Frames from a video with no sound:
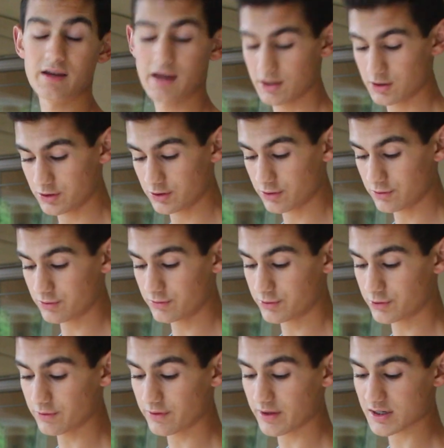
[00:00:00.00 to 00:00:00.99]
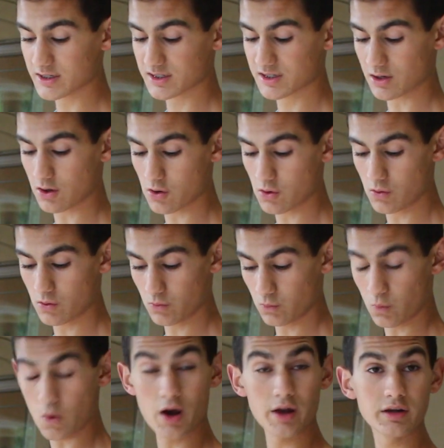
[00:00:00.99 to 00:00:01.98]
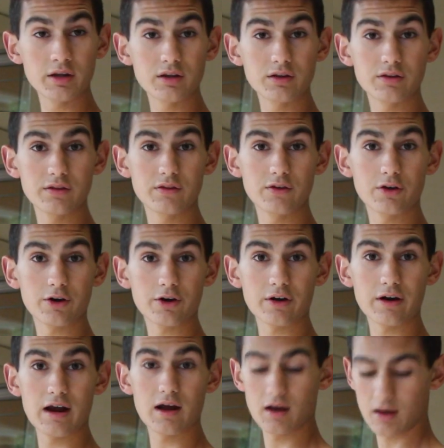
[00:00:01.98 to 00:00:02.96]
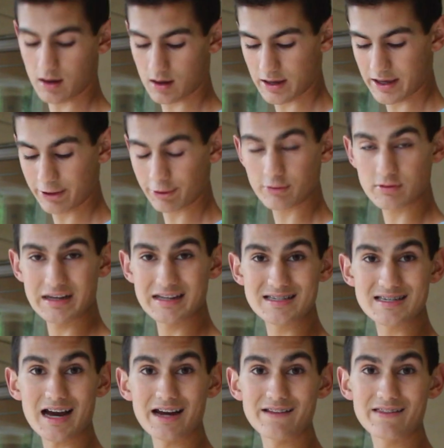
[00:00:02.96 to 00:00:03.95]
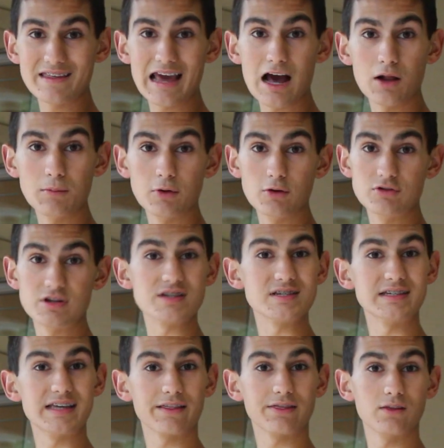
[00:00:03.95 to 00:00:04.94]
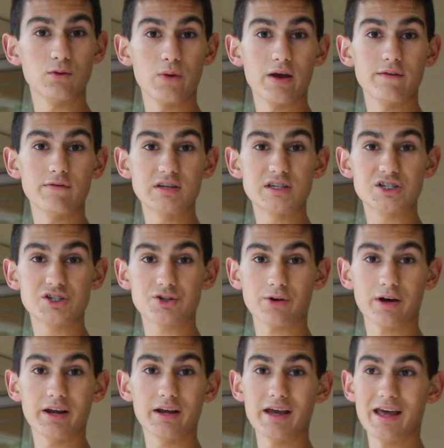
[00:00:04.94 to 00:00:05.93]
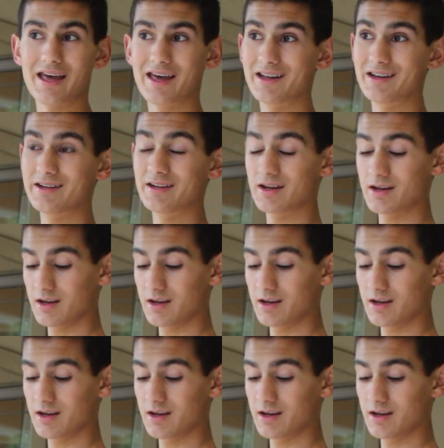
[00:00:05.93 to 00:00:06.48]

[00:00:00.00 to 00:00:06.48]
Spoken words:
And you do this so, one, your inside of the elbow doesn't get in the way of the string and